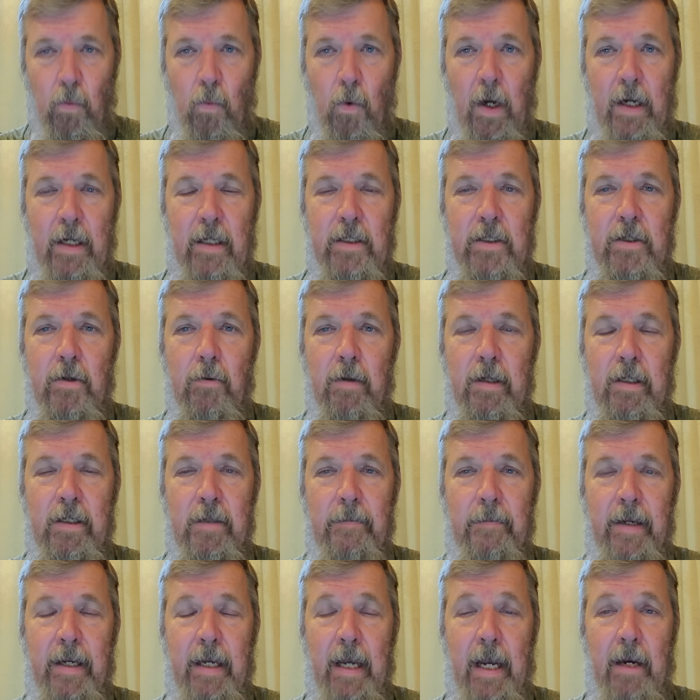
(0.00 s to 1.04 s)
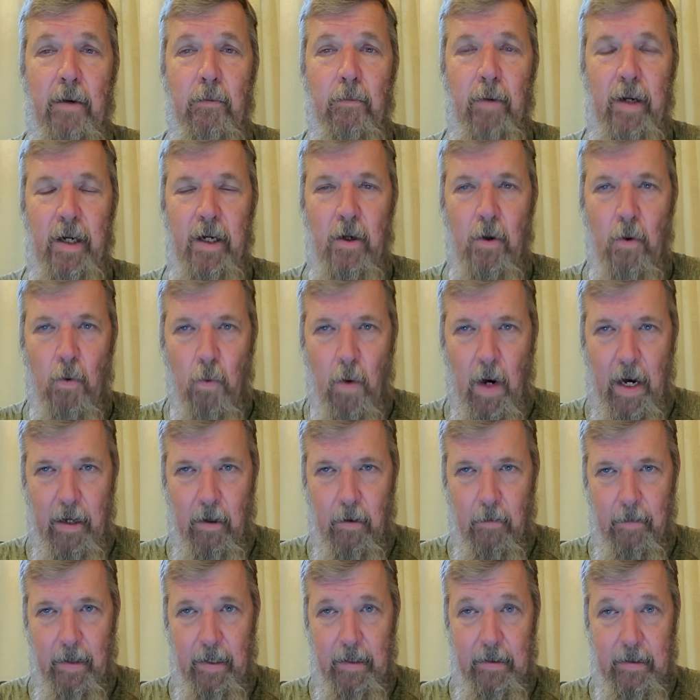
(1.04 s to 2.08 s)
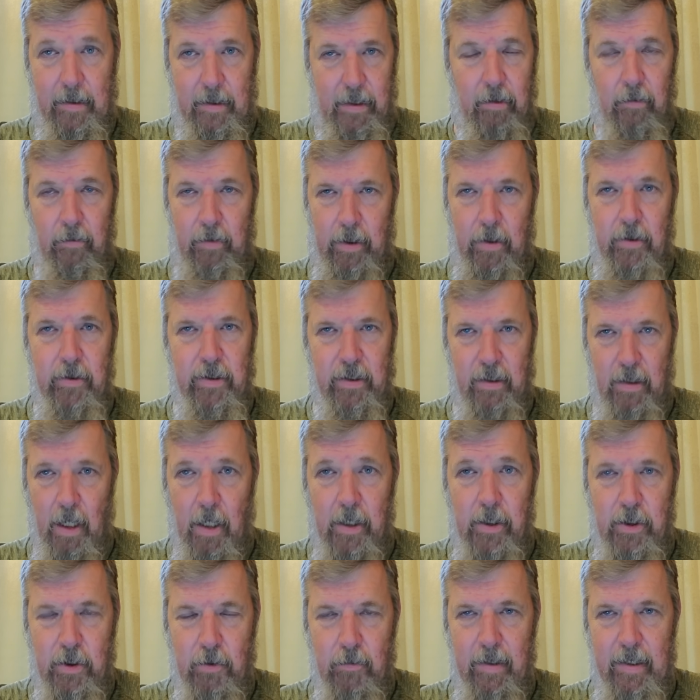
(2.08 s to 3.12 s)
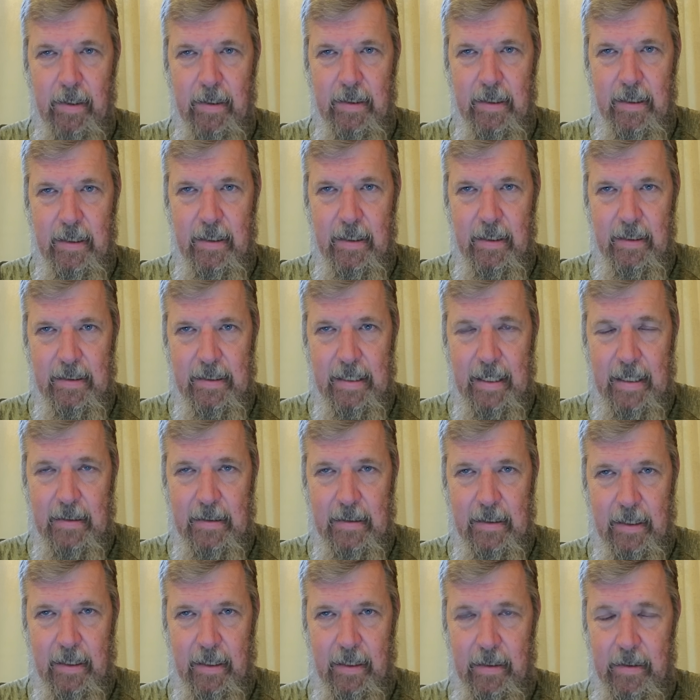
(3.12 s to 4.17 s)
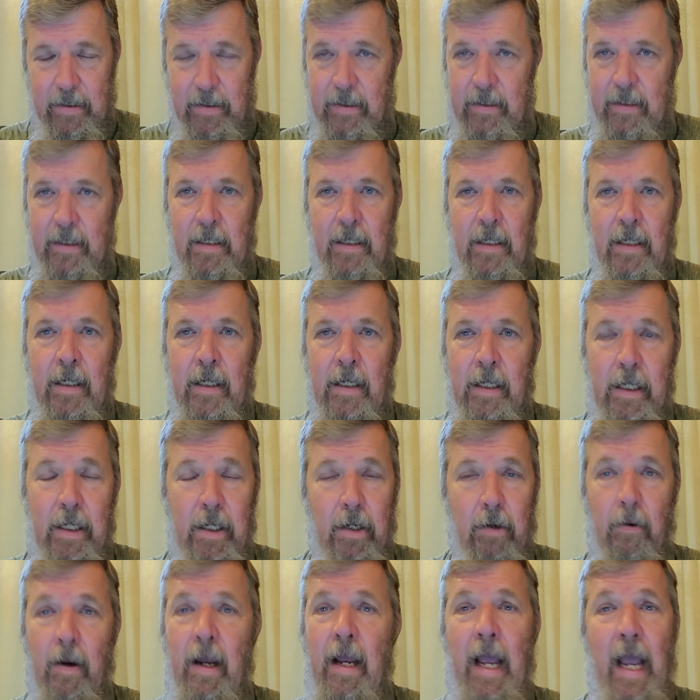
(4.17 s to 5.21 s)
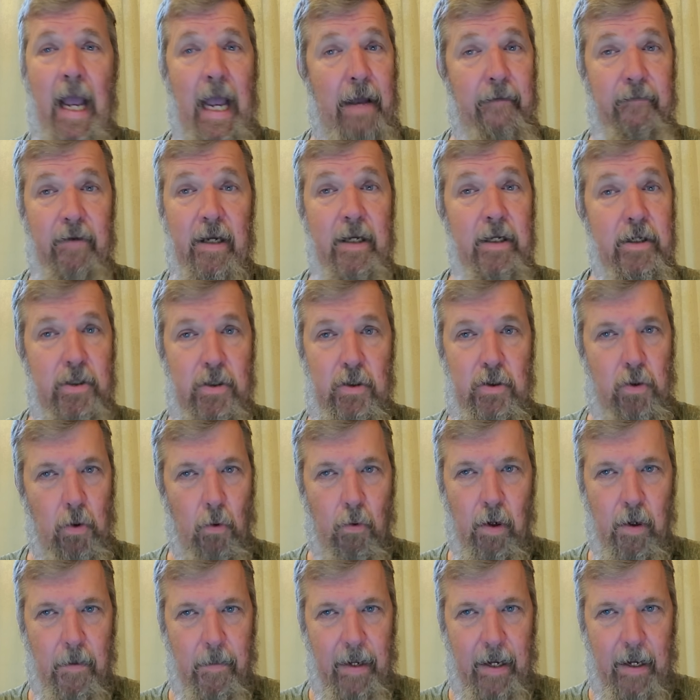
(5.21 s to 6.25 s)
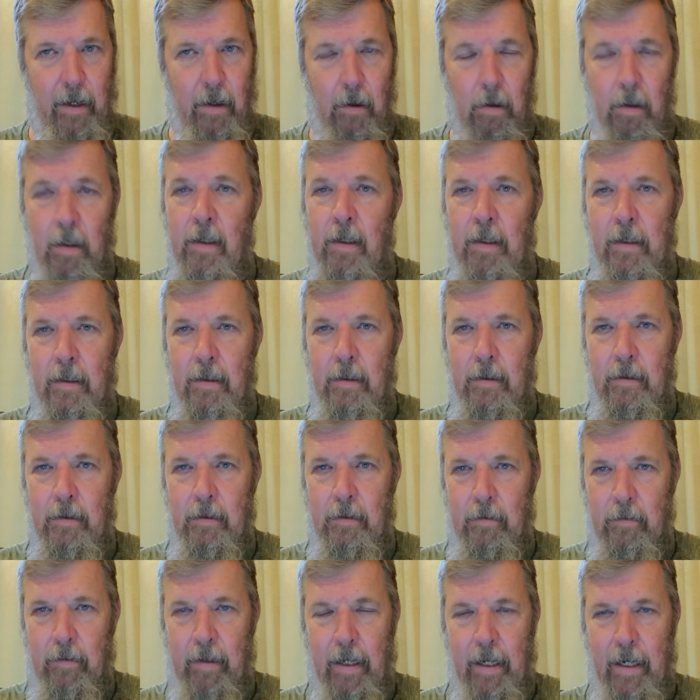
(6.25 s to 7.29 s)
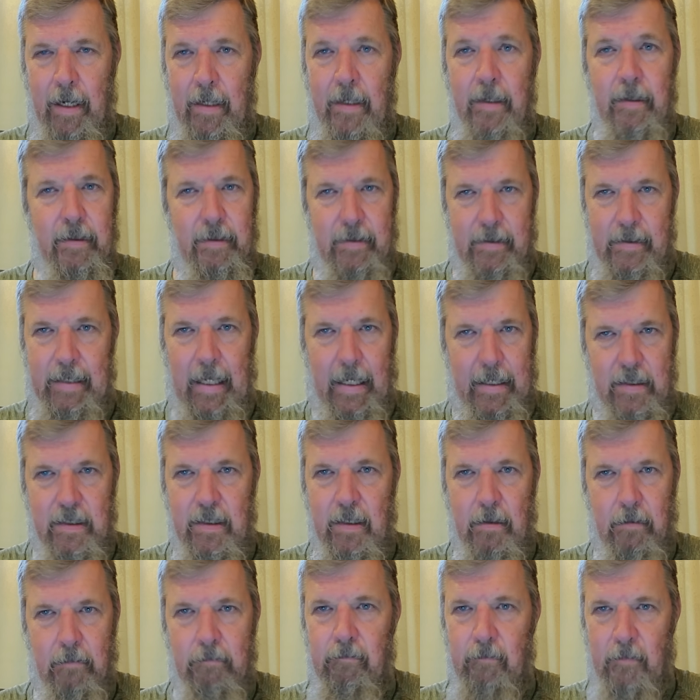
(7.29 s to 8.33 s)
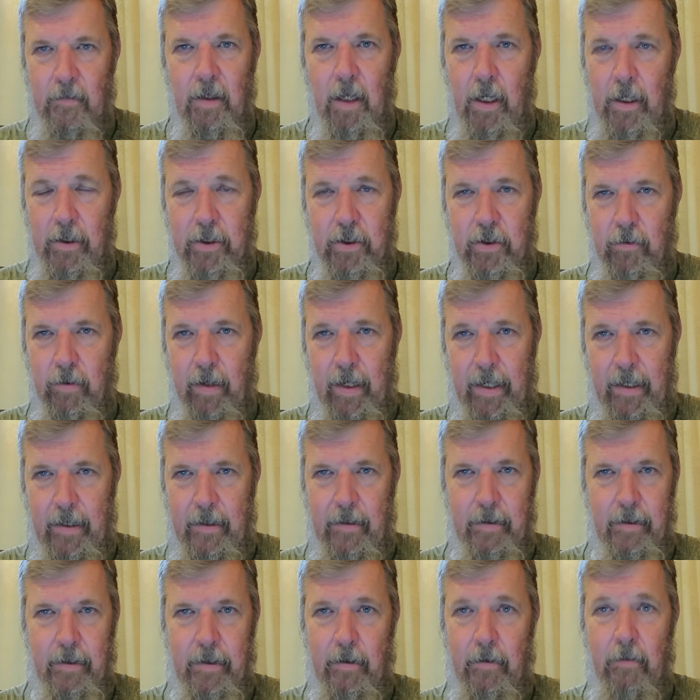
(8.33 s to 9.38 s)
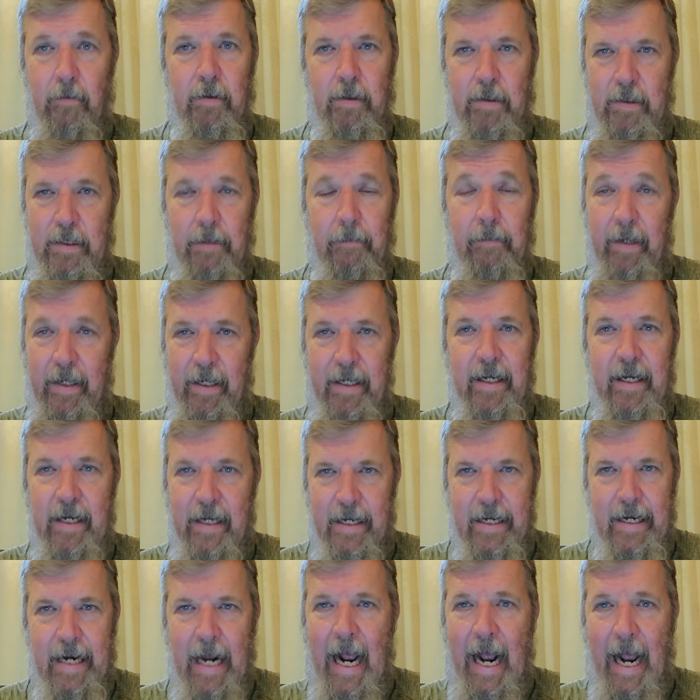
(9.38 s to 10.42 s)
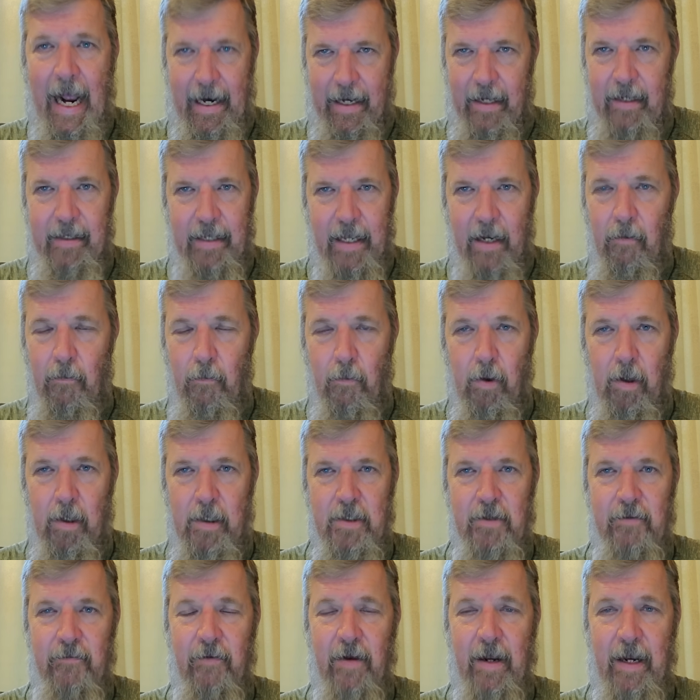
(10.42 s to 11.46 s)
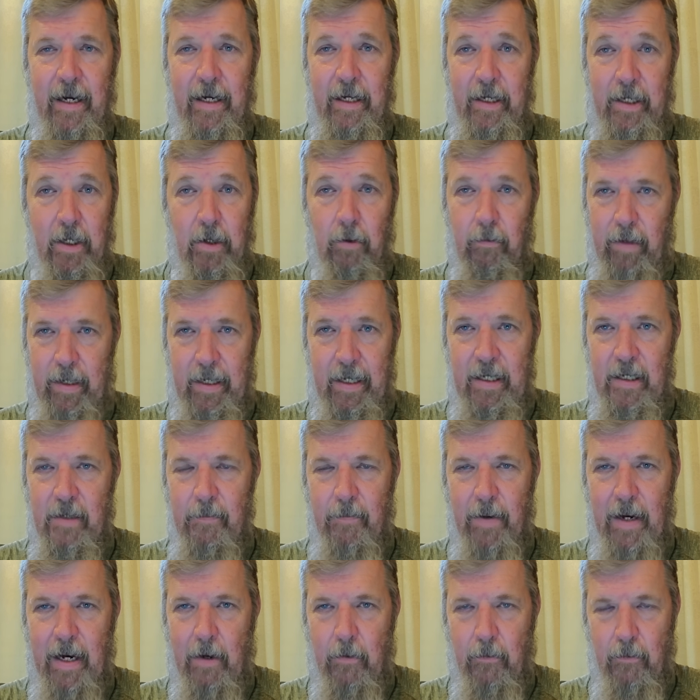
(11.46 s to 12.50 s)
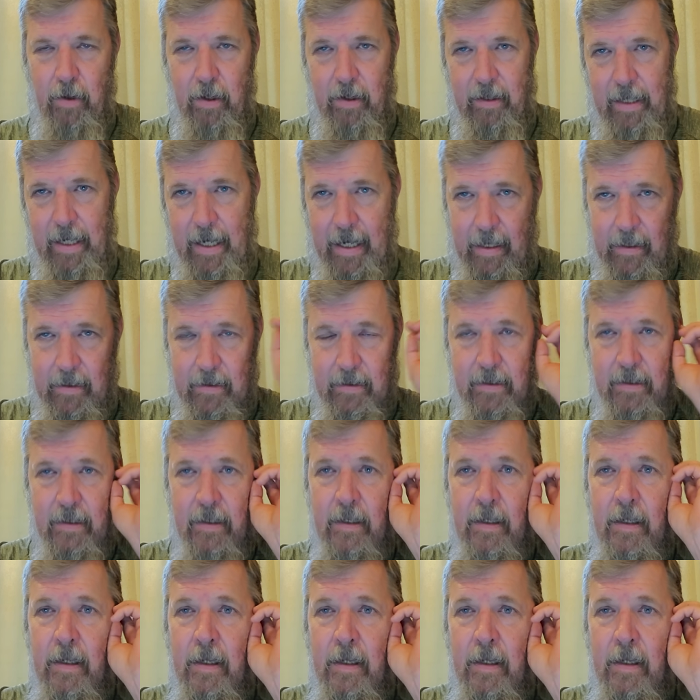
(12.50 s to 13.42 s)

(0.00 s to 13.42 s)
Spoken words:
What is going to be a requirement? You know, there's luxuries and necessities. You know, having a doorbell, okay, that's a luxury. You know, somebody can knock, that works fine. You don't need to power that.